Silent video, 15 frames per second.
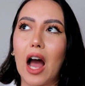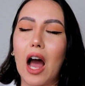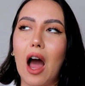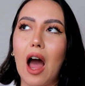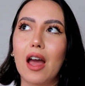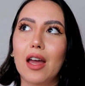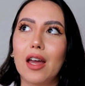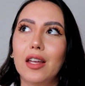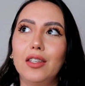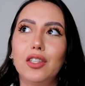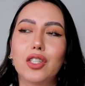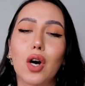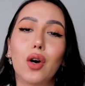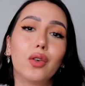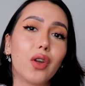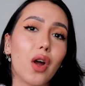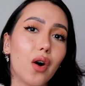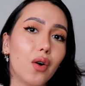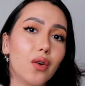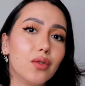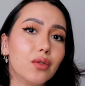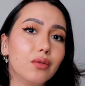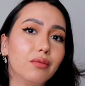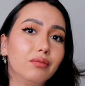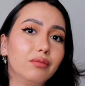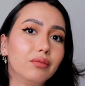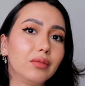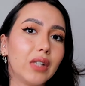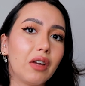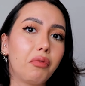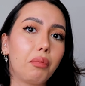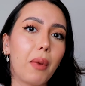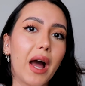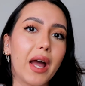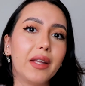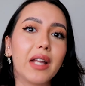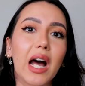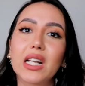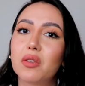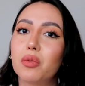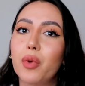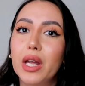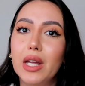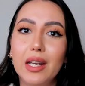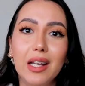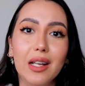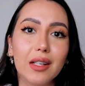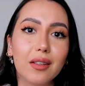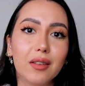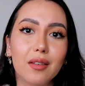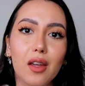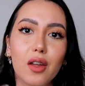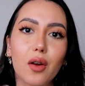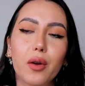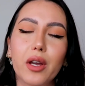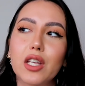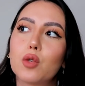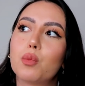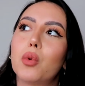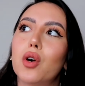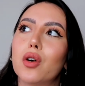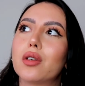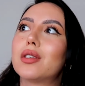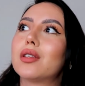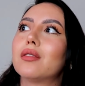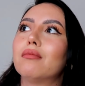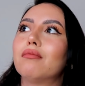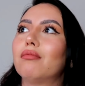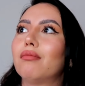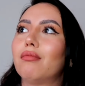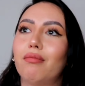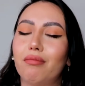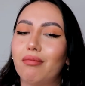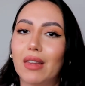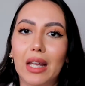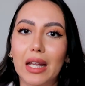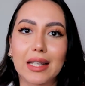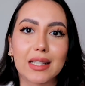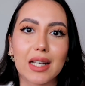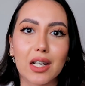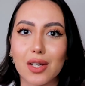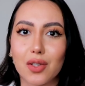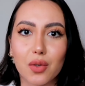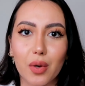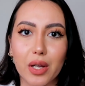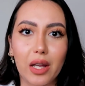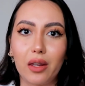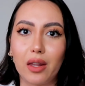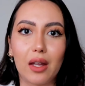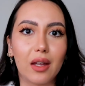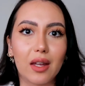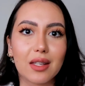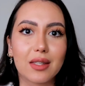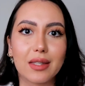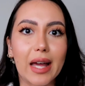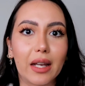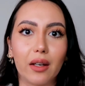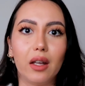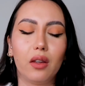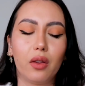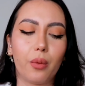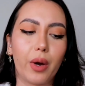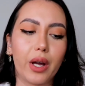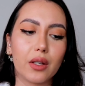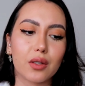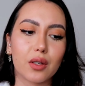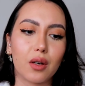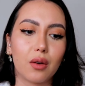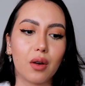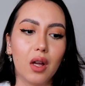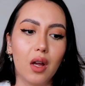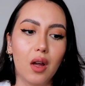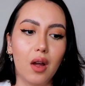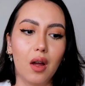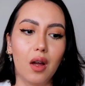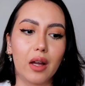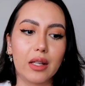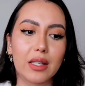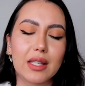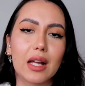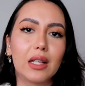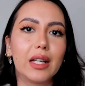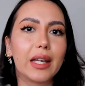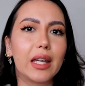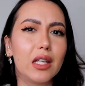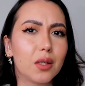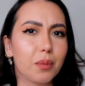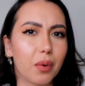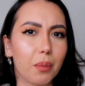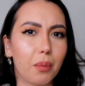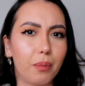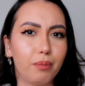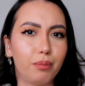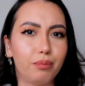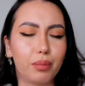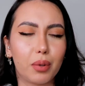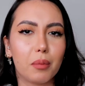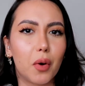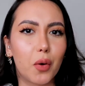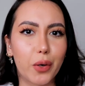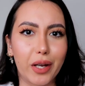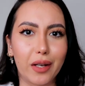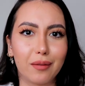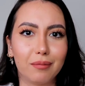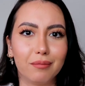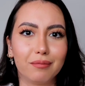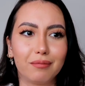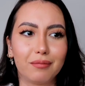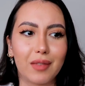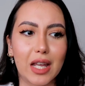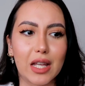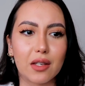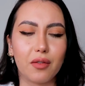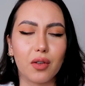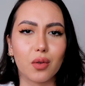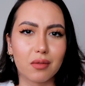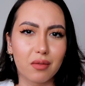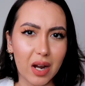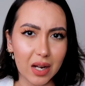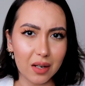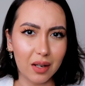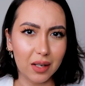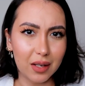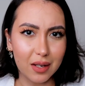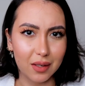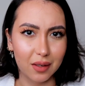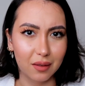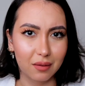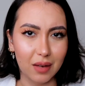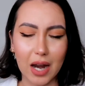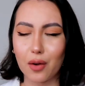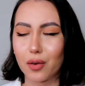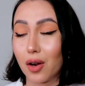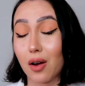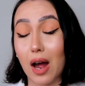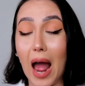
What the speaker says: I don't know if by not reading, you know, his books is gonna do anything. He's dead either way, so it's not like he's promoting his views, right? He doesn't. I don't know.